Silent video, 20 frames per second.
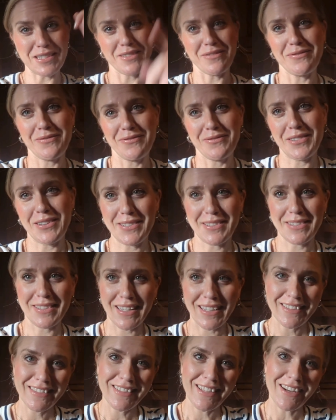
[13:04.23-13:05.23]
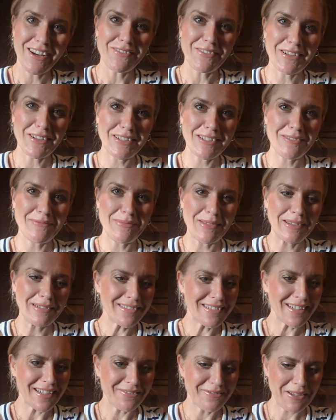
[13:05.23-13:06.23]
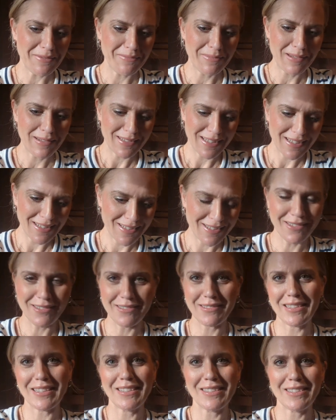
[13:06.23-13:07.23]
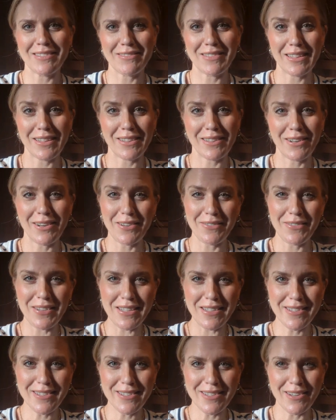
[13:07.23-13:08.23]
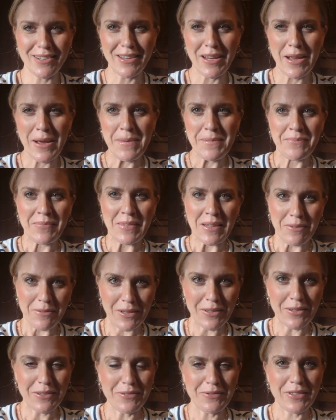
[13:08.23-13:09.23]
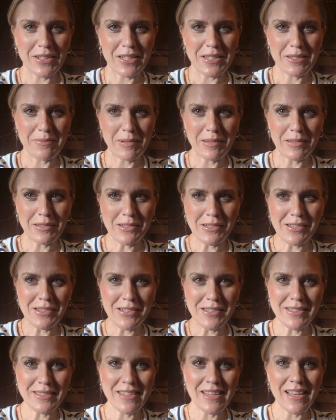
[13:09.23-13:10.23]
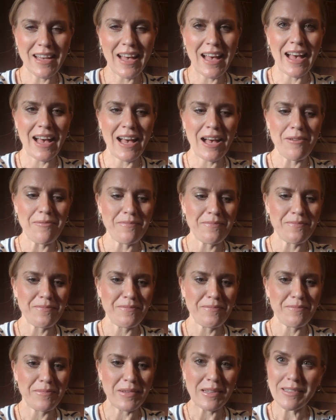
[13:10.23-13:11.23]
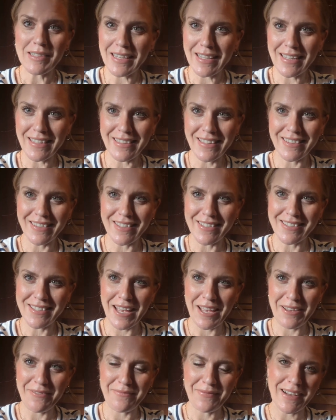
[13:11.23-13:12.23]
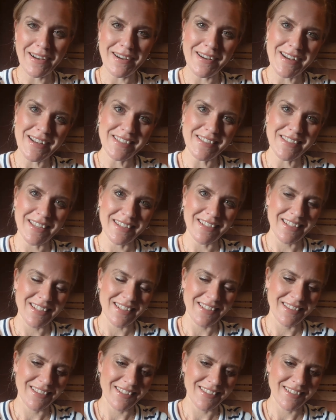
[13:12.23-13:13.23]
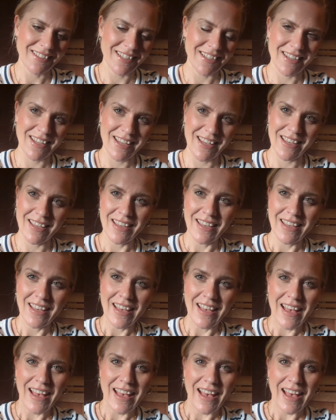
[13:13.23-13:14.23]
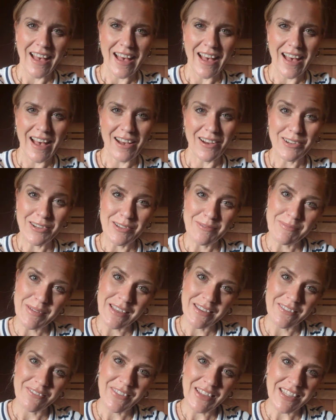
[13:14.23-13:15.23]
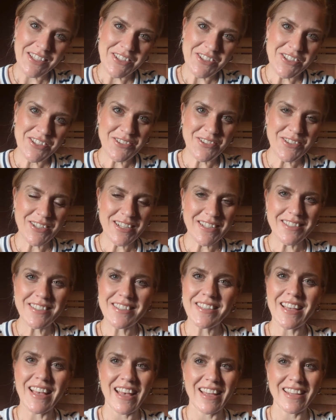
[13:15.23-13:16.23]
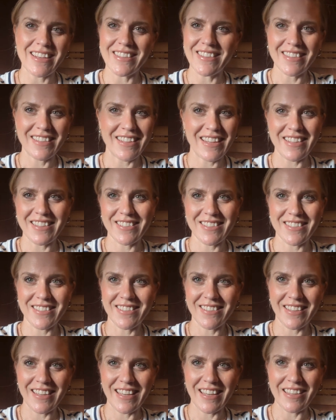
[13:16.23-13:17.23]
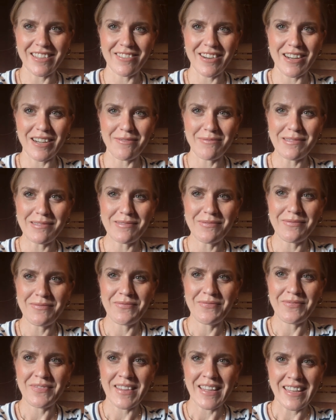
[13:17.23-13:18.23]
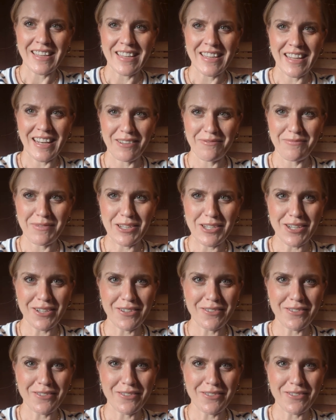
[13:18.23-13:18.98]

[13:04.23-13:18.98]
thing that I wanted to build, and we built it during the COVID. So we got Finnish builders building it, the same guys that did the Sydney Olympic Village saunas, and it's incredible. Let me show around.